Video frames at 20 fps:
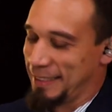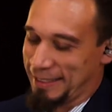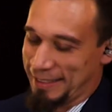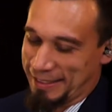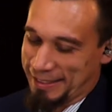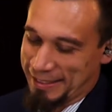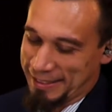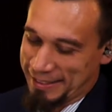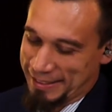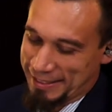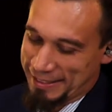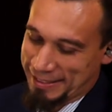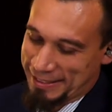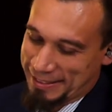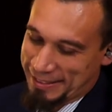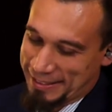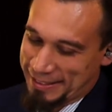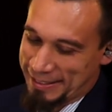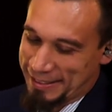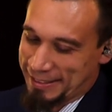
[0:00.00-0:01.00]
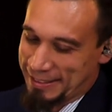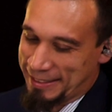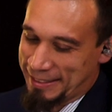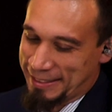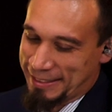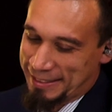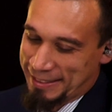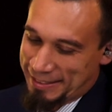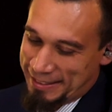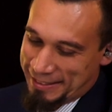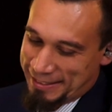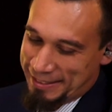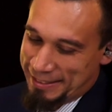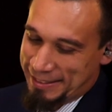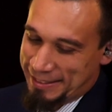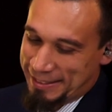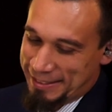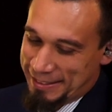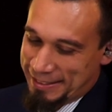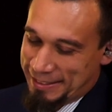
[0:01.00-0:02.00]

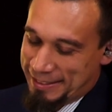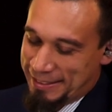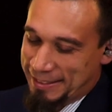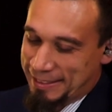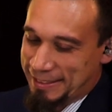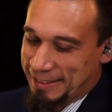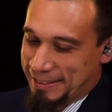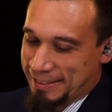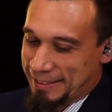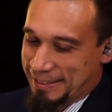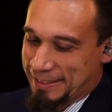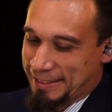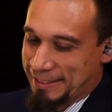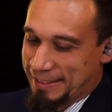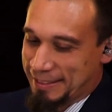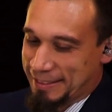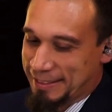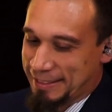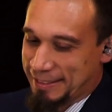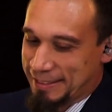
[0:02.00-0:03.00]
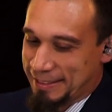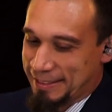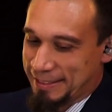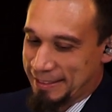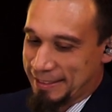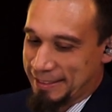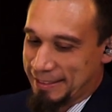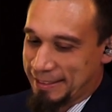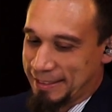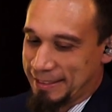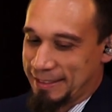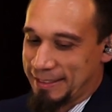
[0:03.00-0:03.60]
(silent)